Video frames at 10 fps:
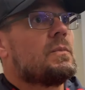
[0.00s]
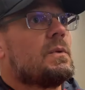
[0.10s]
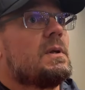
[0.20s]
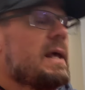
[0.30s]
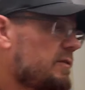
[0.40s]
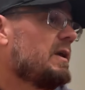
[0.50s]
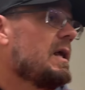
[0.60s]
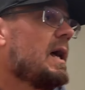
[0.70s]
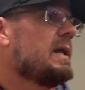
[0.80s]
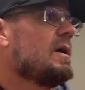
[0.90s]

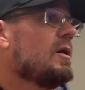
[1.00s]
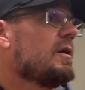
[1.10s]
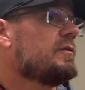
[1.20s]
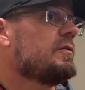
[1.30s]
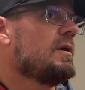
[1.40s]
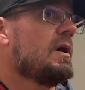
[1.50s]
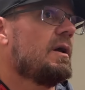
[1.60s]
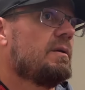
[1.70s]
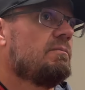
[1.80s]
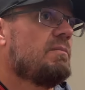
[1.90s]
He does.
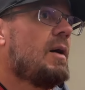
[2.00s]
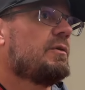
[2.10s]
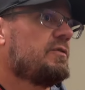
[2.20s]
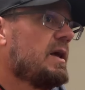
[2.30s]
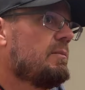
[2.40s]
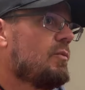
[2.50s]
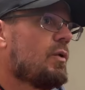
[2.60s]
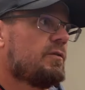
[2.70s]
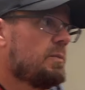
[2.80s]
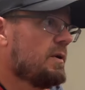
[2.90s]
I would say more
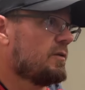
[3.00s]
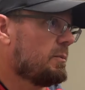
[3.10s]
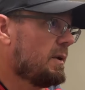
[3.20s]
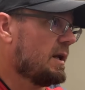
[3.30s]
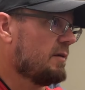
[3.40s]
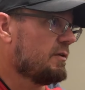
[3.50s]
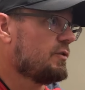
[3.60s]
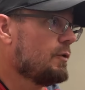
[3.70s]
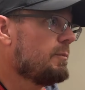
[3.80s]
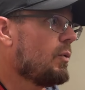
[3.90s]
experience playing out of a
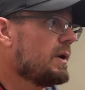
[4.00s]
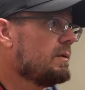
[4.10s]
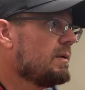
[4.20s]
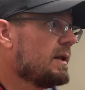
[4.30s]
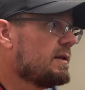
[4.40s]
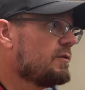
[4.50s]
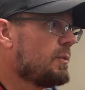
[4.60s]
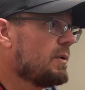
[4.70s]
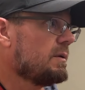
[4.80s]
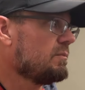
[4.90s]
two-point at this
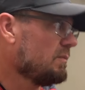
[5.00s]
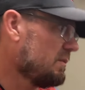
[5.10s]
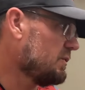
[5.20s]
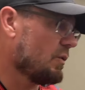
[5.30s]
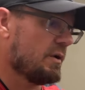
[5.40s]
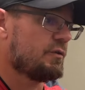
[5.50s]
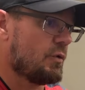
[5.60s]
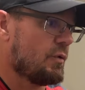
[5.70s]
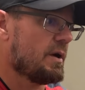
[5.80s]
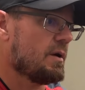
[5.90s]
point during his
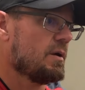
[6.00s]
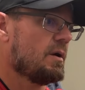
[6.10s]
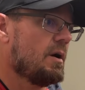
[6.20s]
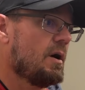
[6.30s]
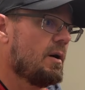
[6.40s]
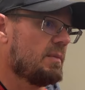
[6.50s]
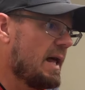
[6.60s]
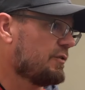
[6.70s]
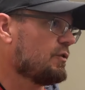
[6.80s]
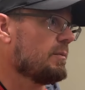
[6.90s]
career.
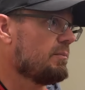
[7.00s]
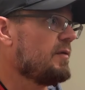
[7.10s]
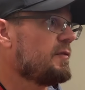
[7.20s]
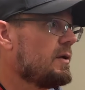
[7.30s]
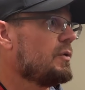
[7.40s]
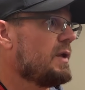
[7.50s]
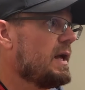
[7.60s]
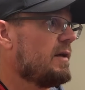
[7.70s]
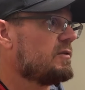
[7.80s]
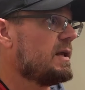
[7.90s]
Last year in Buffalo, they
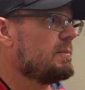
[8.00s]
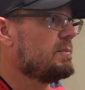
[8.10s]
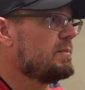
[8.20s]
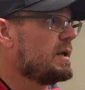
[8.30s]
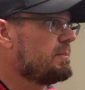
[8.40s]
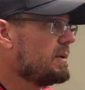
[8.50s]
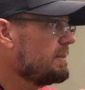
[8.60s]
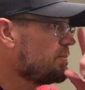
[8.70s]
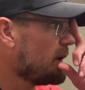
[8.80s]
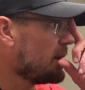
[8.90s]
asked him, he
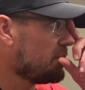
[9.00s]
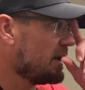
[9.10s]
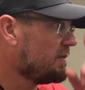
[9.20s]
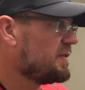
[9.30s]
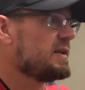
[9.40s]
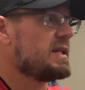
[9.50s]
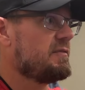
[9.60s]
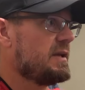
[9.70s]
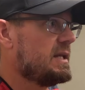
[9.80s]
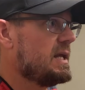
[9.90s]
probably played
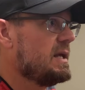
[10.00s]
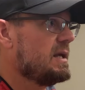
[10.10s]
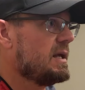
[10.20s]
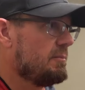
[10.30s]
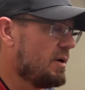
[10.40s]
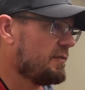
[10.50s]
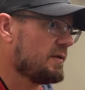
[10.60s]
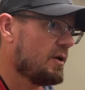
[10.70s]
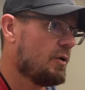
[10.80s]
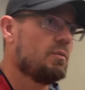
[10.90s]
50-50 in
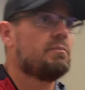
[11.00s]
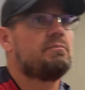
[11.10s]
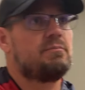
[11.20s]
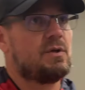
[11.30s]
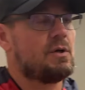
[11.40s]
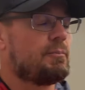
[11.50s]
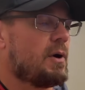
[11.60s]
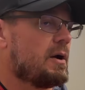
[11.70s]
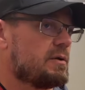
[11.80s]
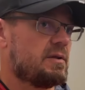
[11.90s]
Buffalo,
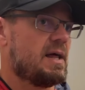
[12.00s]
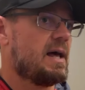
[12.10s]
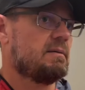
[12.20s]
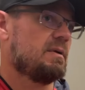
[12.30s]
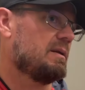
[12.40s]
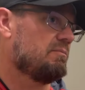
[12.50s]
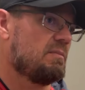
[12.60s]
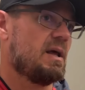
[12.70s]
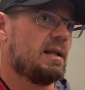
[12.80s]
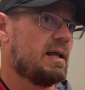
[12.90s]
prior to that in
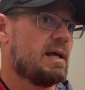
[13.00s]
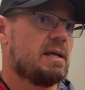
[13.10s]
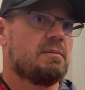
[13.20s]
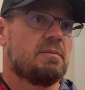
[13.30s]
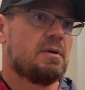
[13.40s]
L.A.,